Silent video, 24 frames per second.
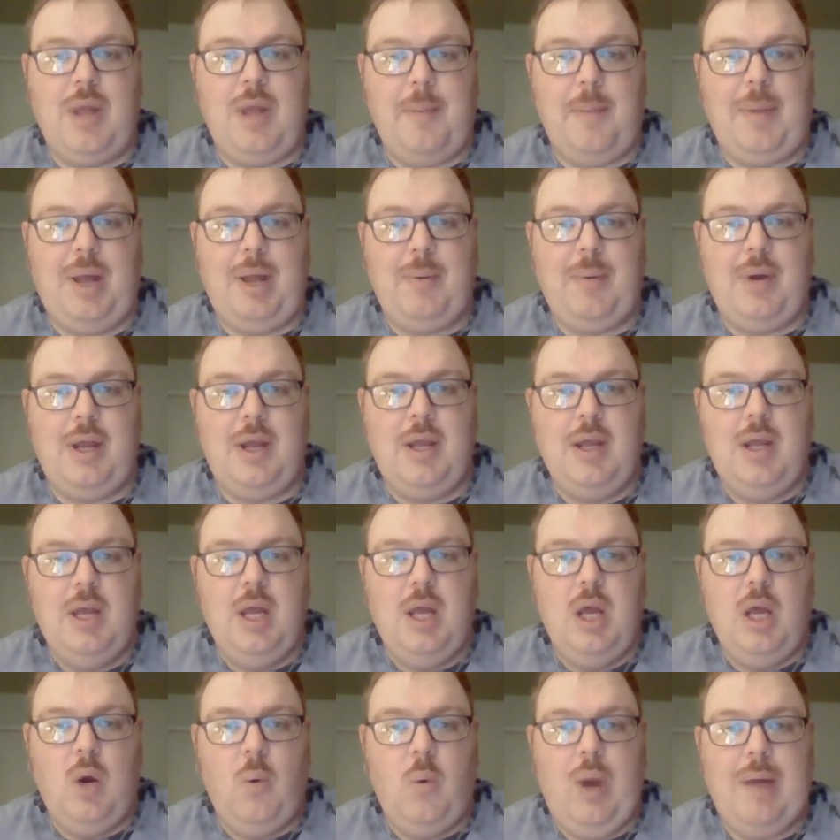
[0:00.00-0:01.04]
Now, by the way,
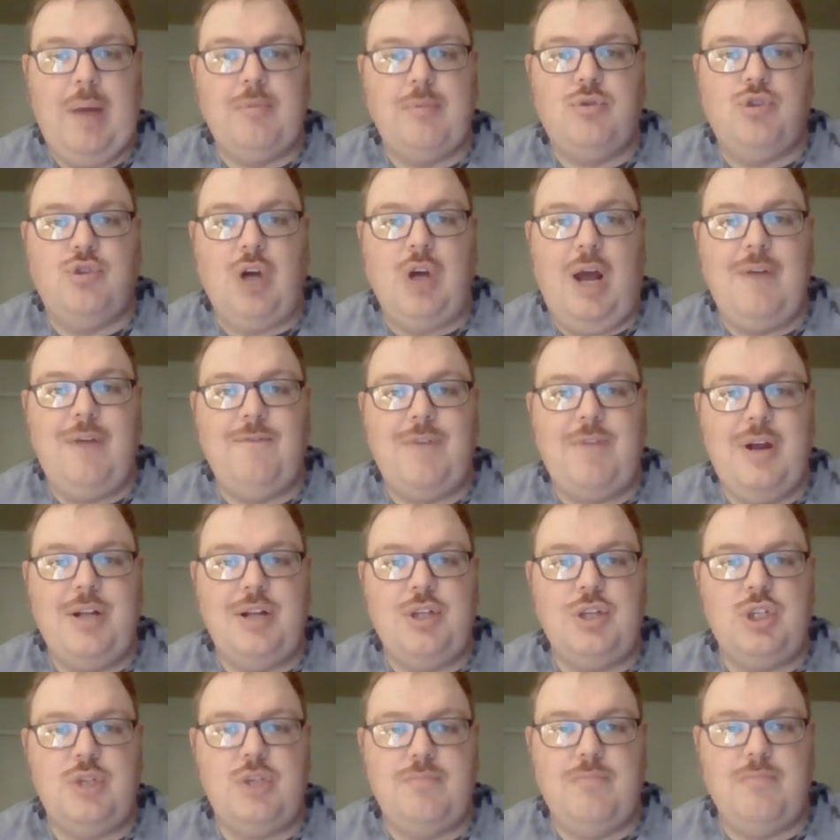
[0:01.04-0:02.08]
we have John Francis